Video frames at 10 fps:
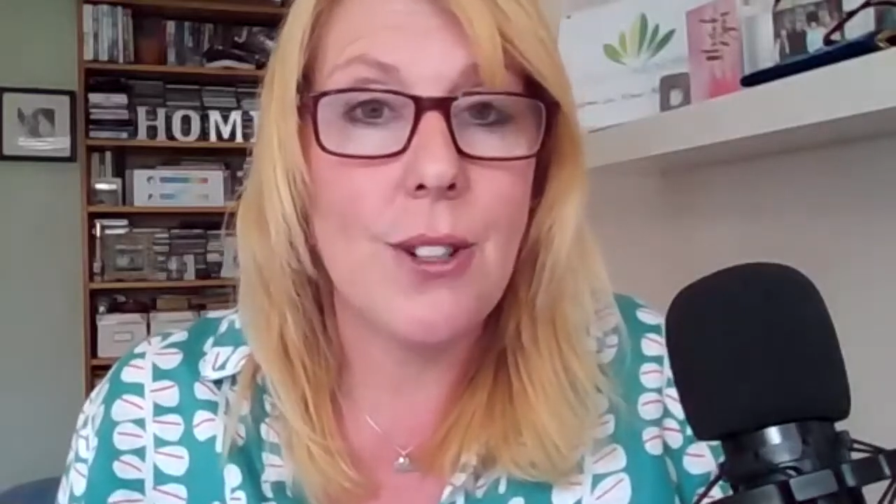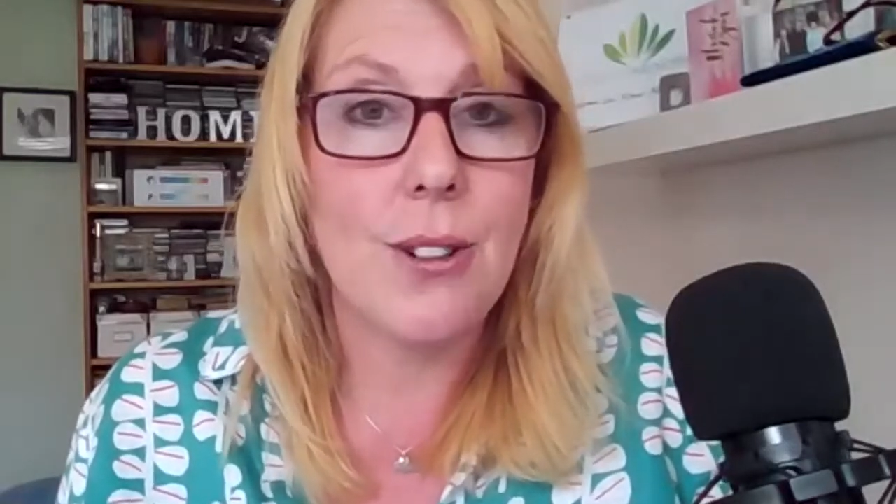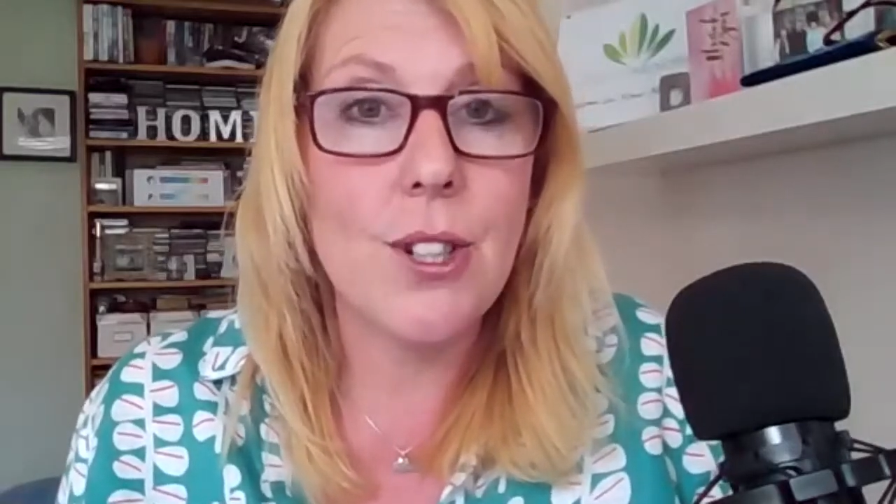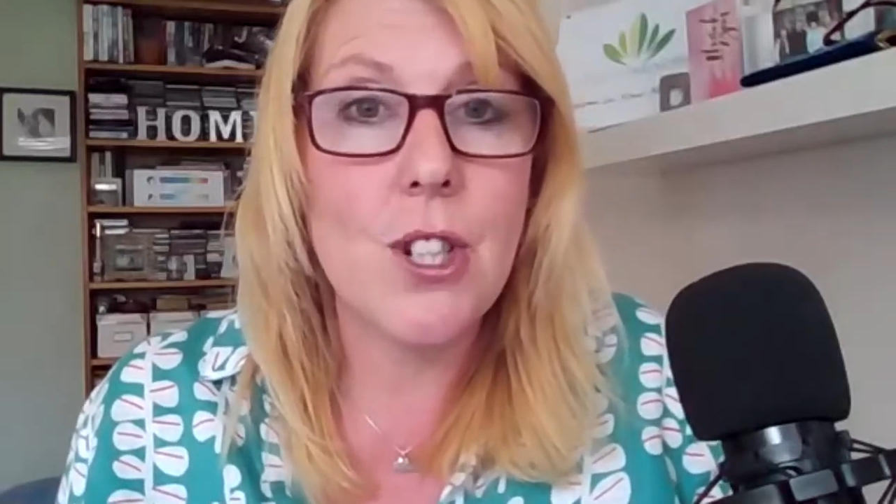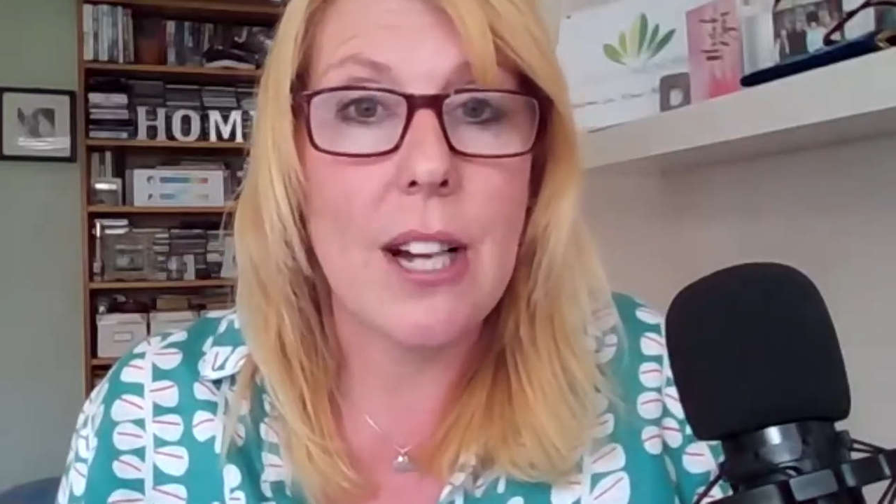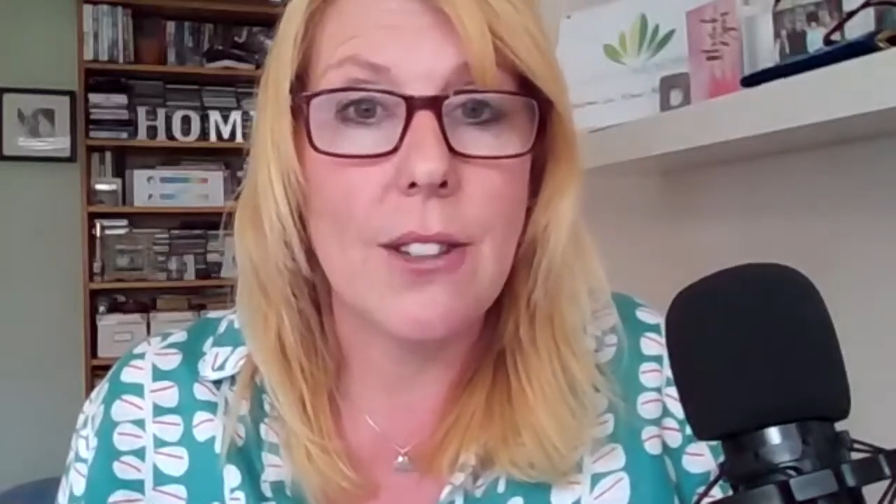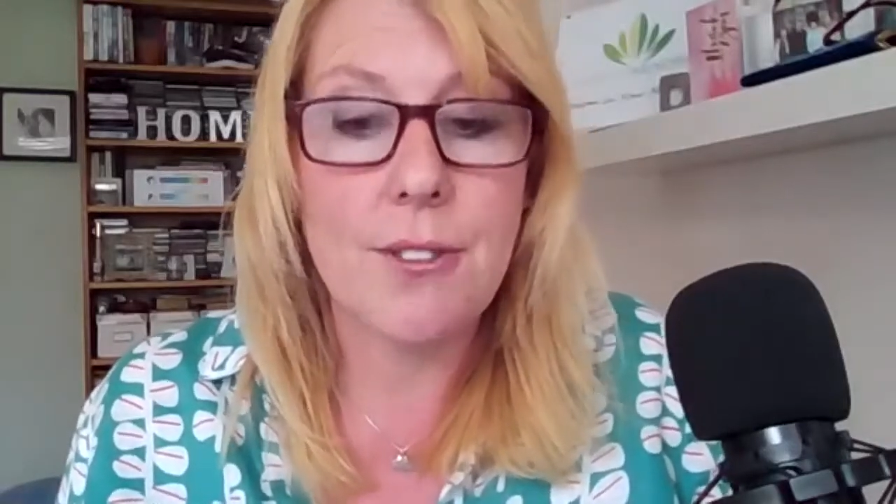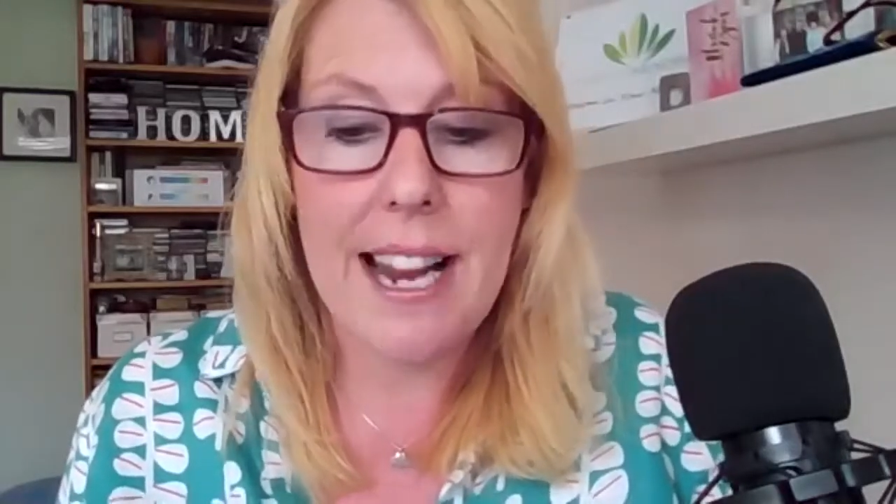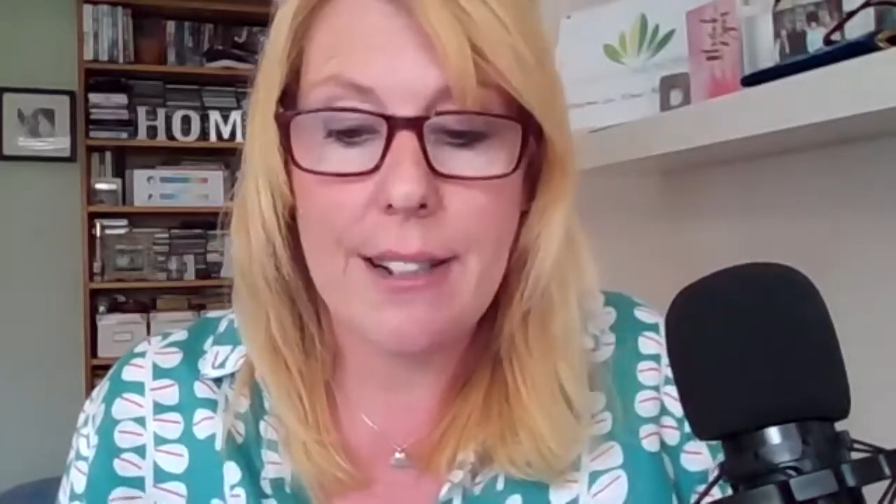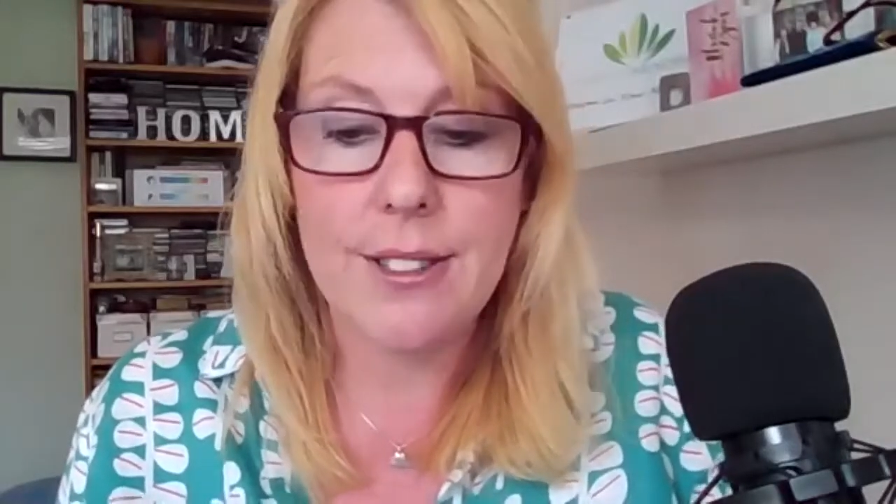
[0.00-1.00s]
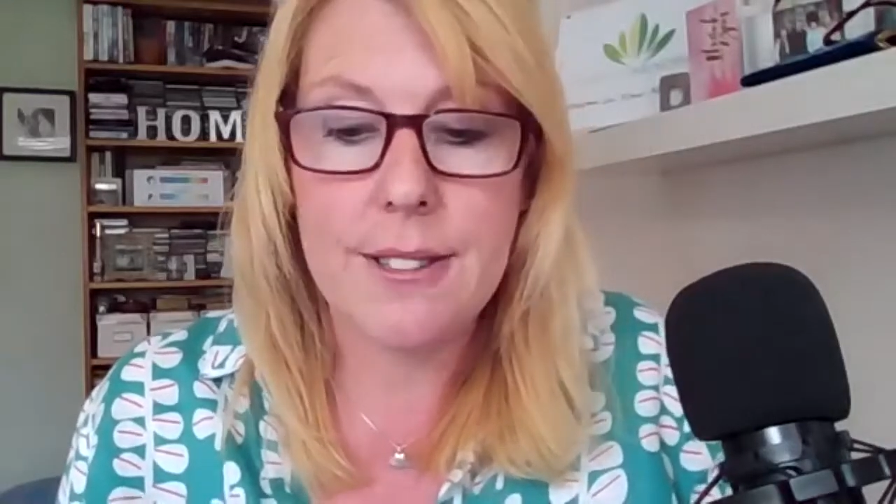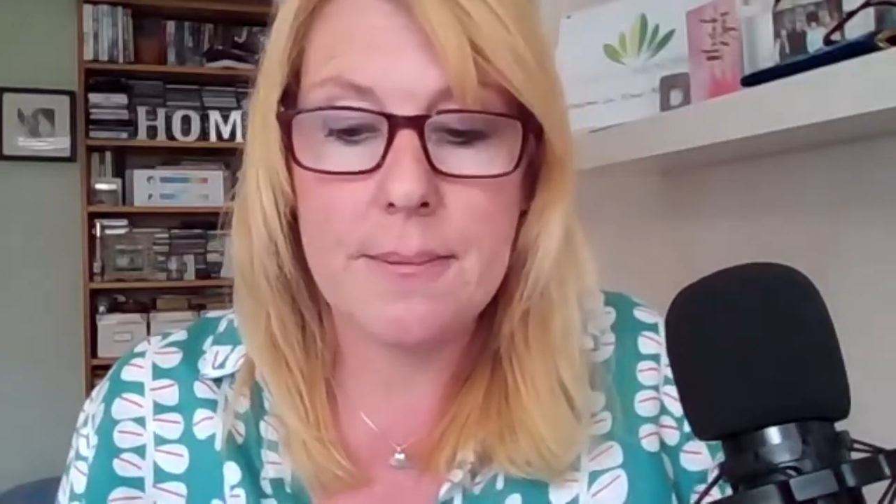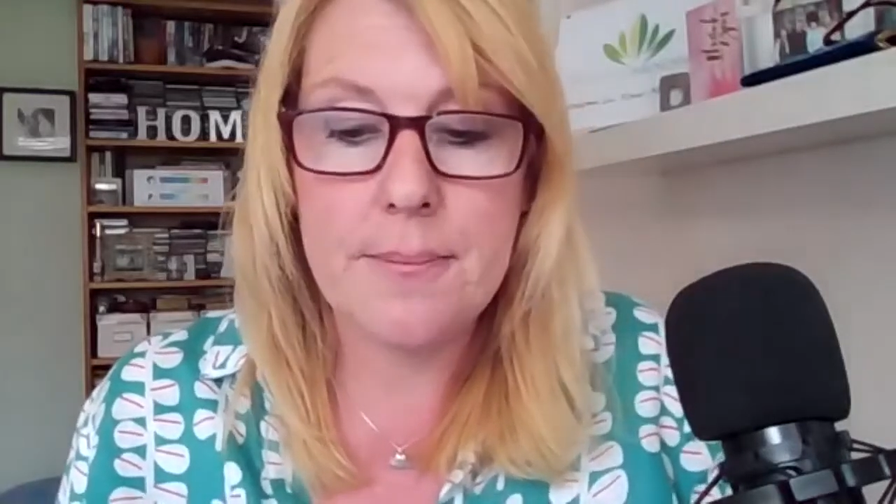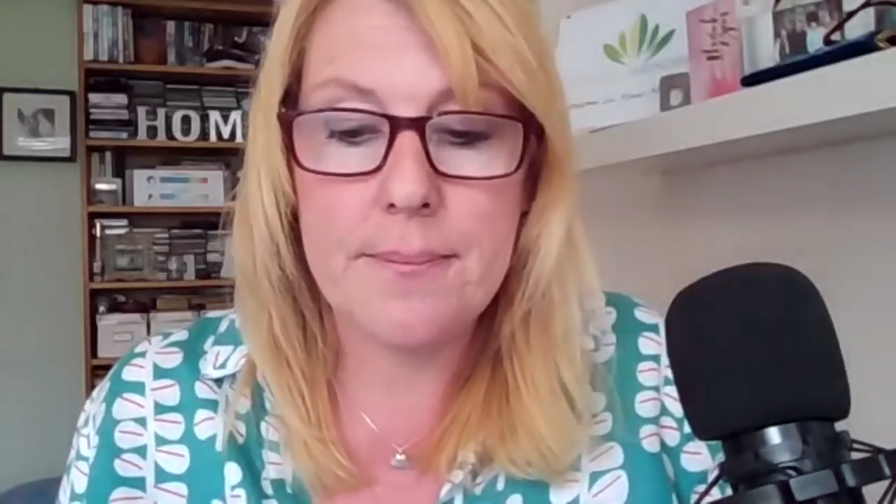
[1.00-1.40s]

Dr. Charles Rouse.